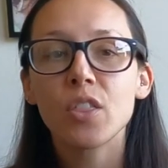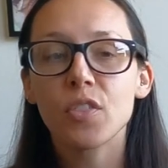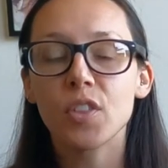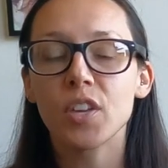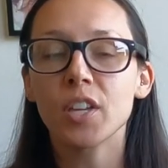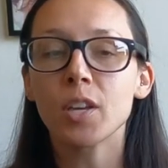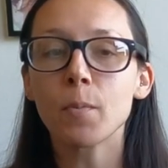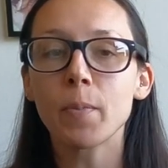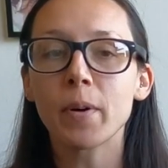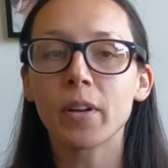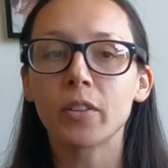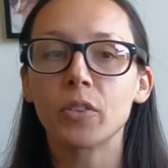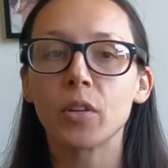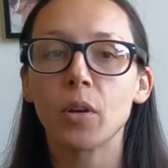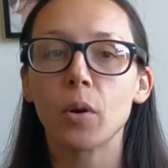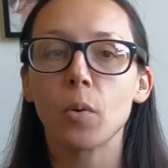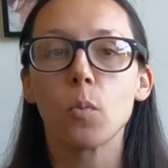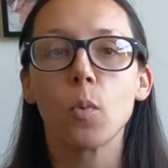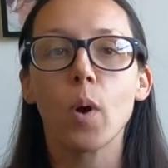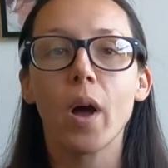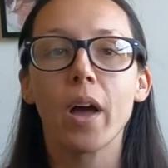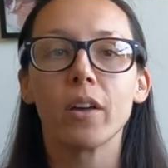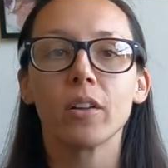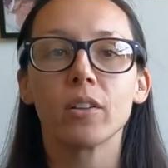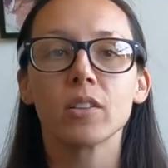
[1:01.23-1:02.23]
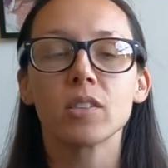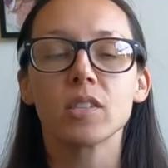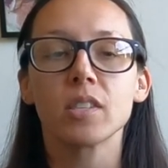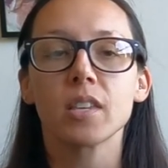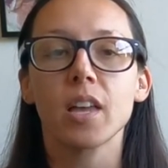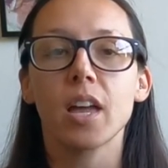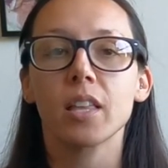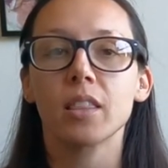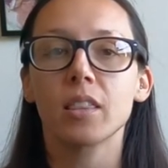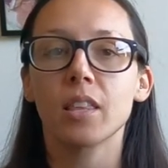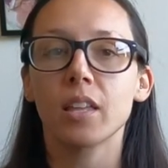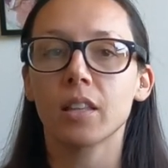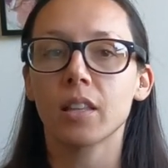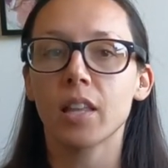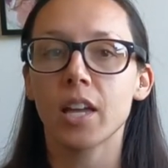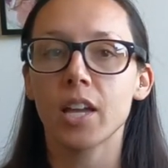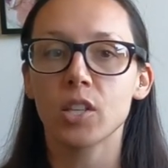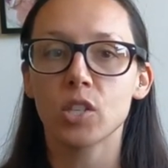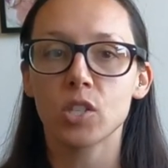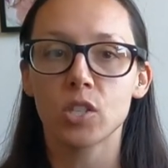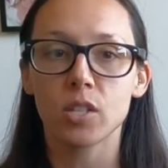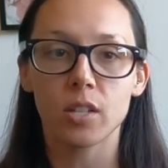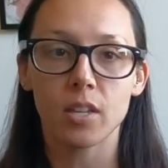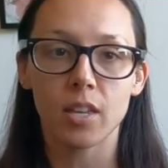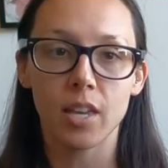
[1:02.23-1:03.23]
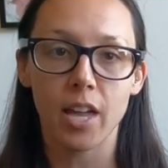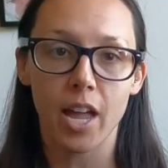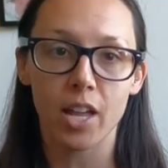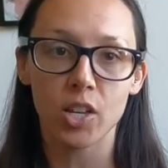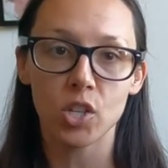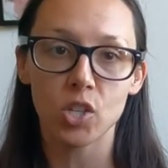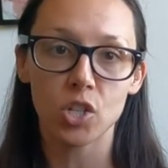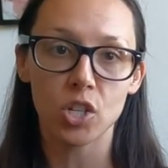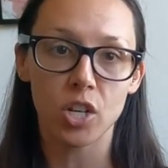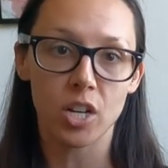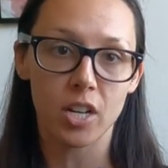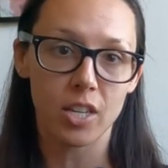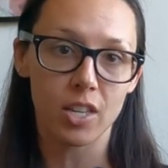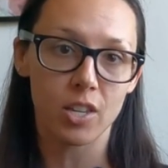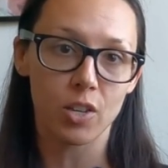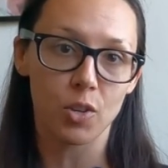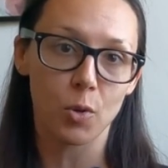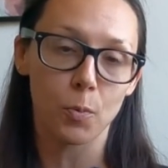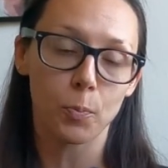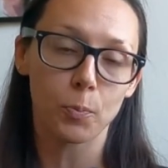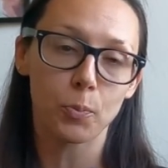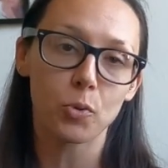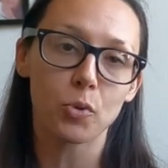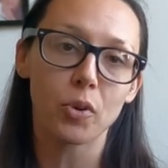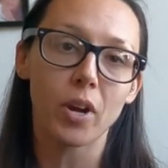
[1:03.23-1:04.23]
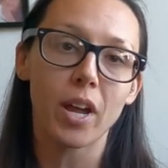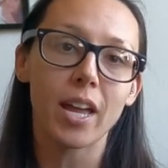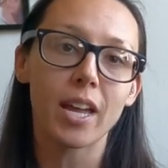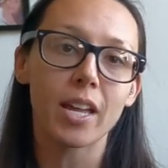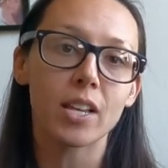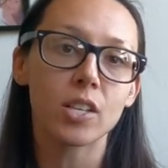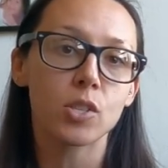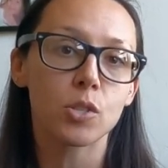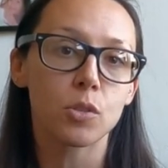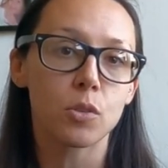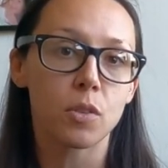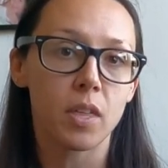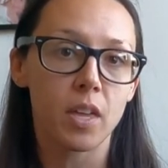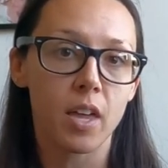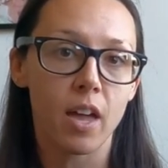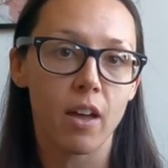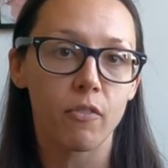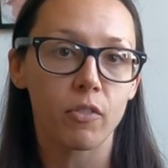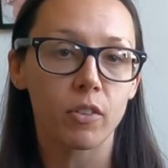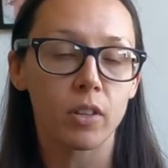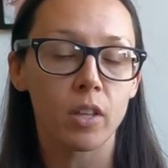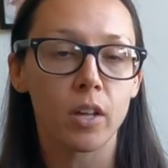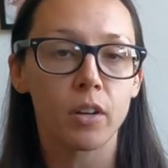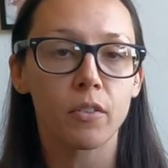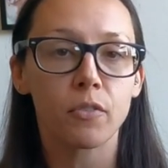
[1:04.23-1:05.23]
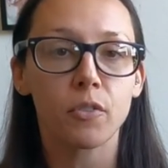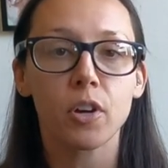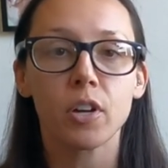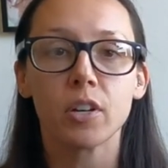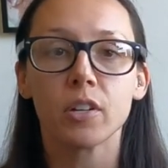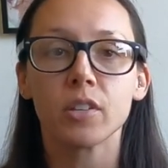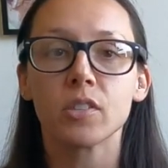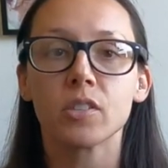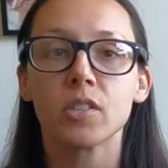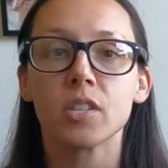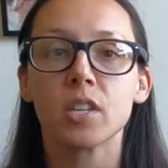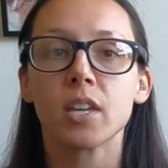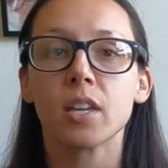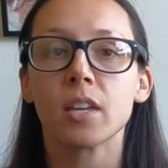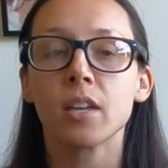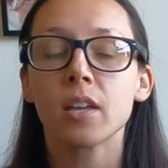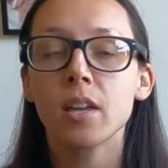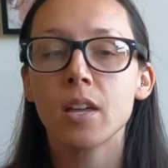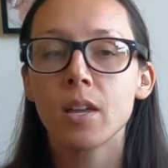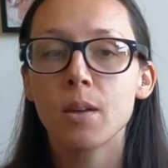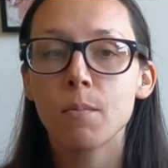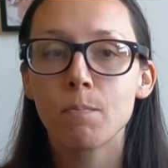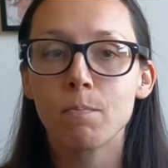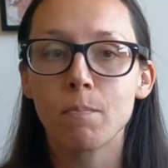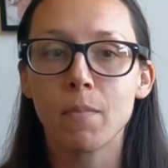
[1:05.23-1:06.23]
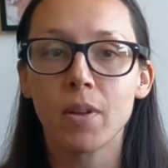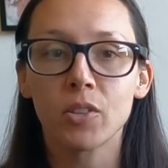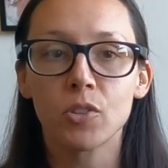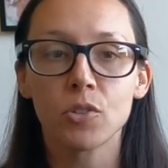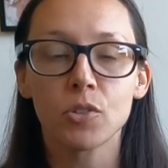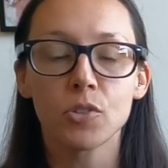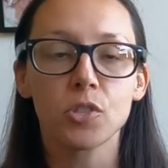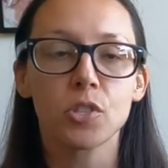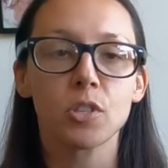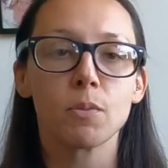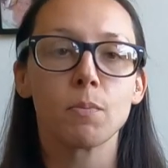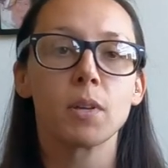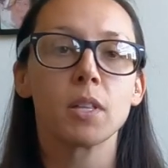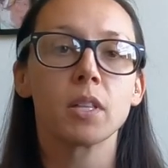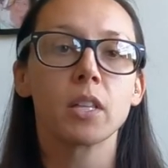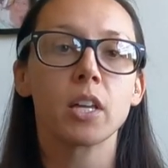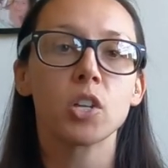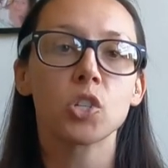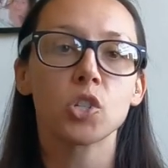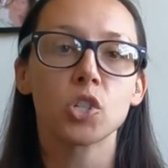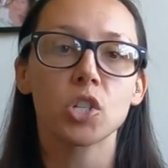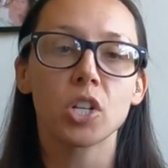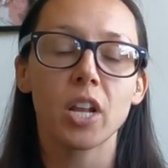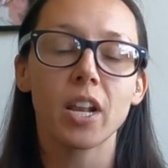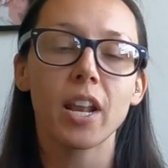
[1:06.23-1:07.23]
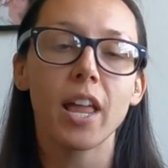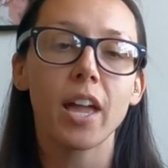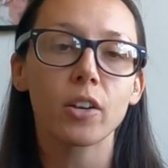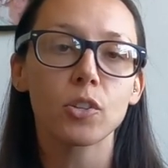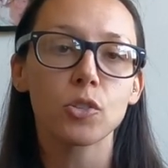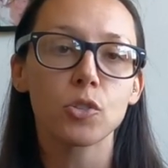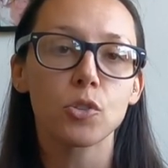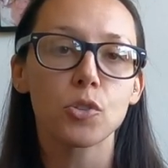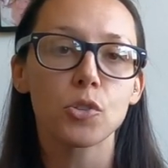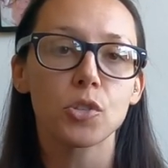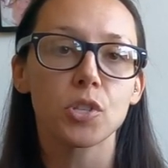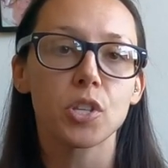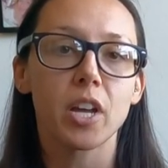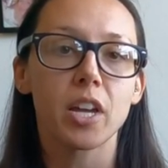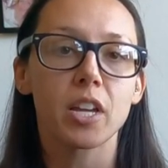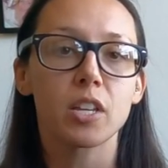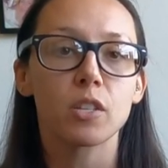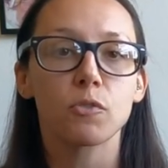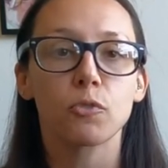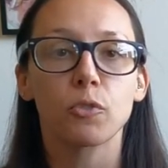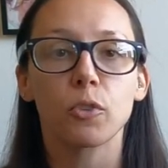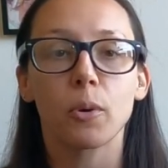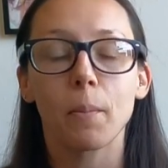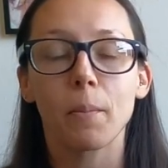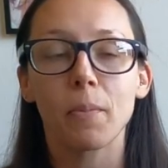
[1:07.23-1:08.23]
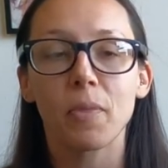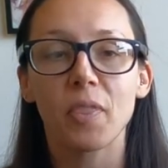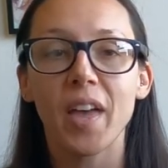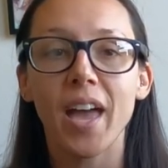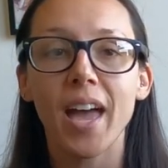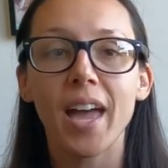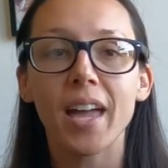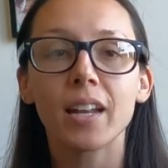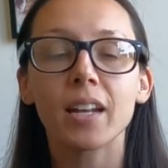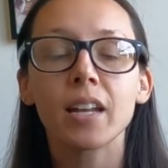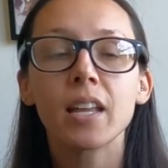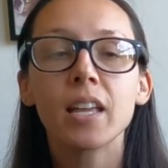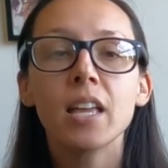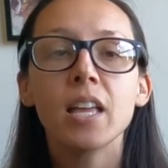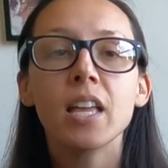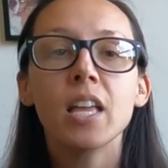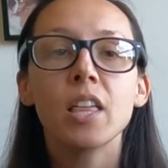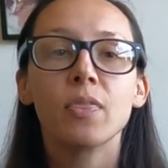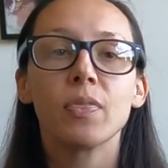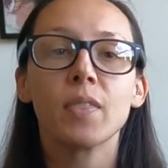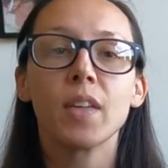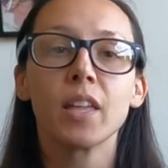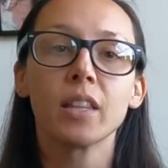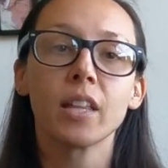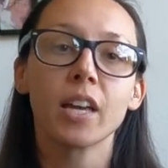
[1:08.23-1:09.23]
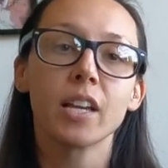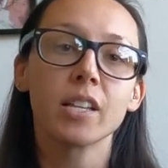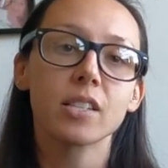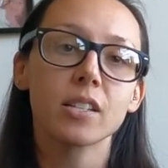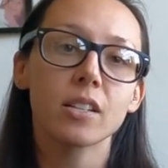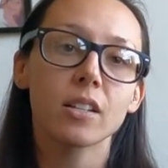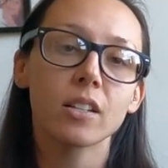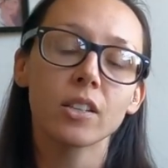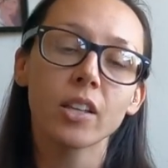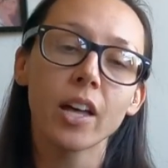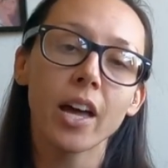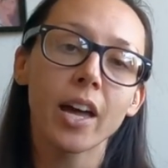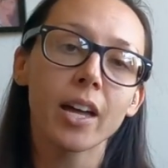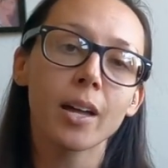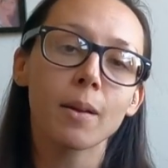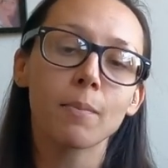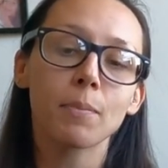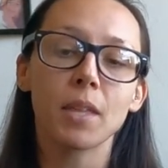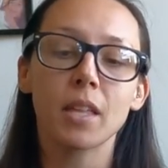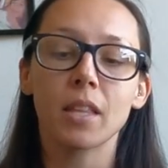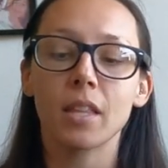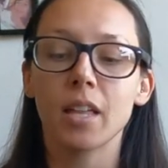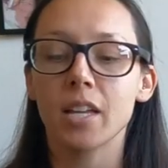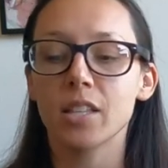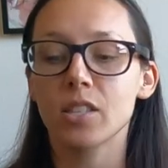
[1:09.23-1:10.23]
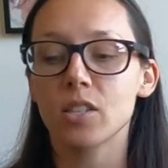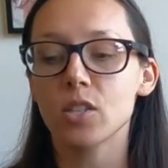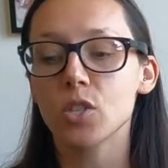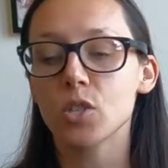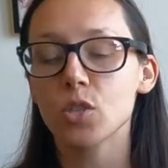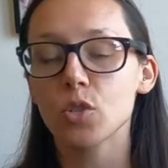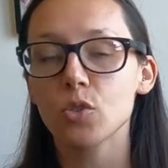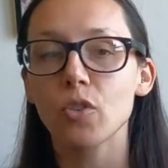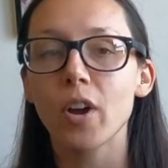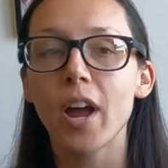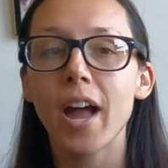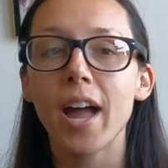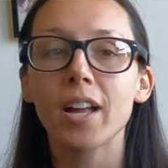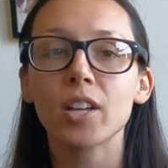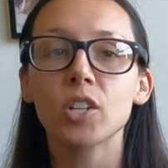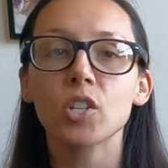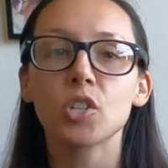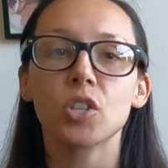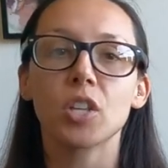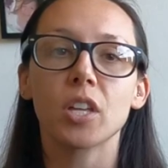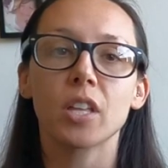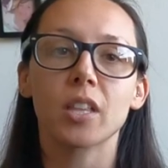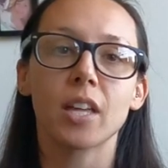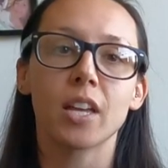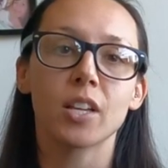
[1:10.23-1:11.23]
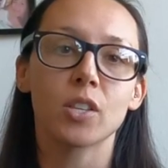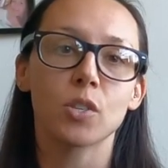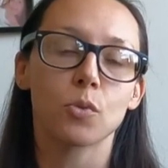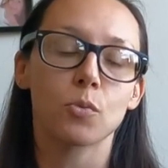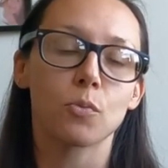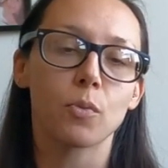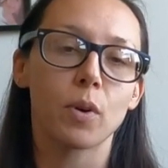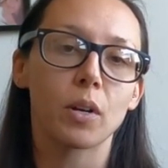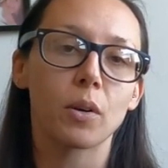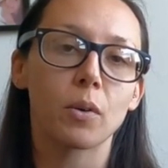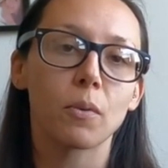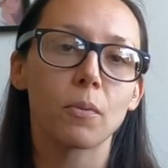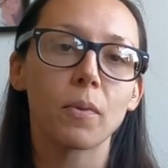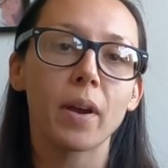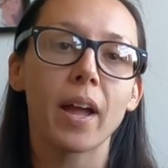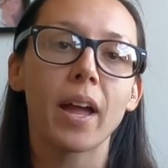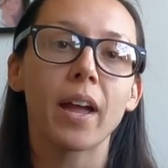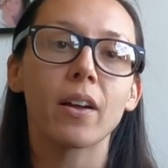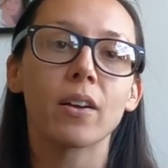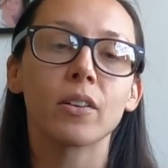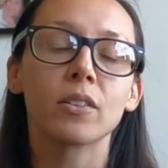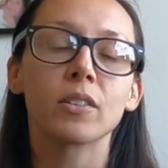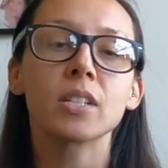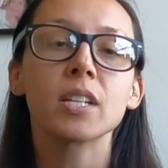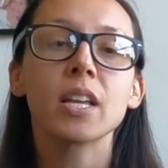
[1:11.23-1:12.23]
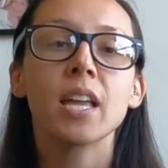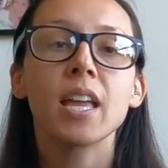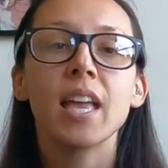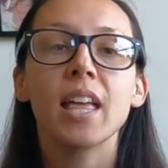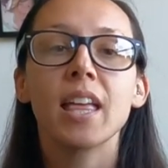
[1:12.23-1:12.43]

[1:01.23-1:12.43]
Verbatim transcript: think about their wild side. They like to catch and kill prey, so they have a lot of hunting, mental stimulation and exercise from that. They like to climb, they like to scratch, they like to run around,